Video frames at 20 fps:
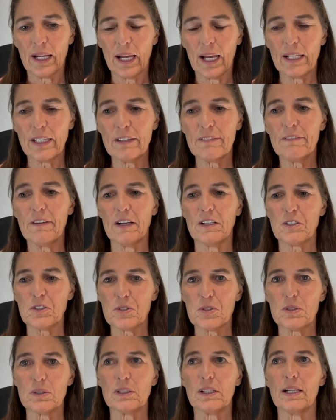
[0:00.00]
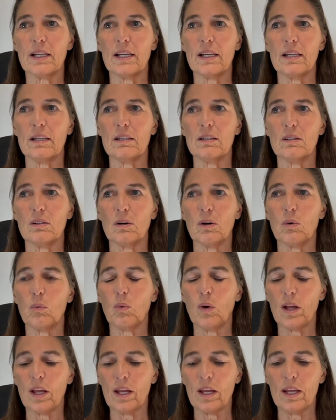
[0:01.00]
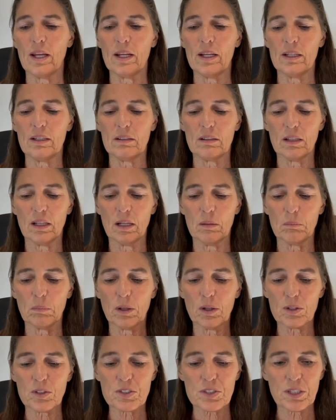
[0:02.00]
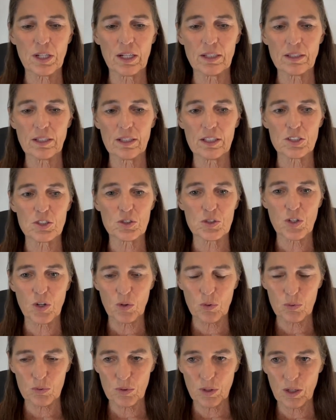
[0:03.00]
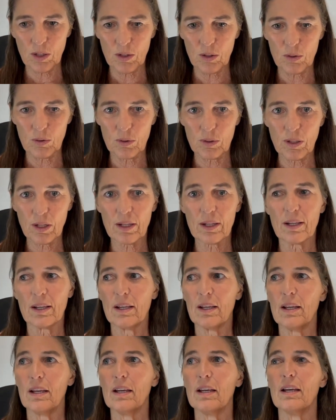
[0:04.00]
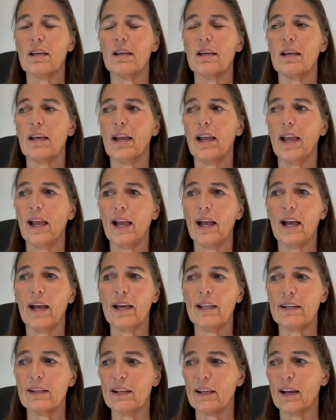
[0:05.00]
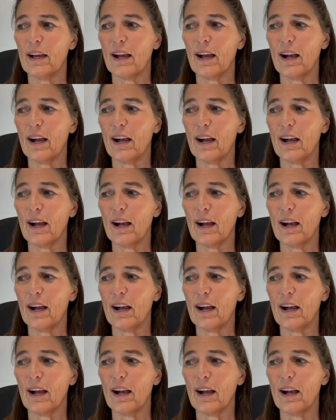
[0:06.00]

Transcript: And eventually we emerged onto this dirt road, and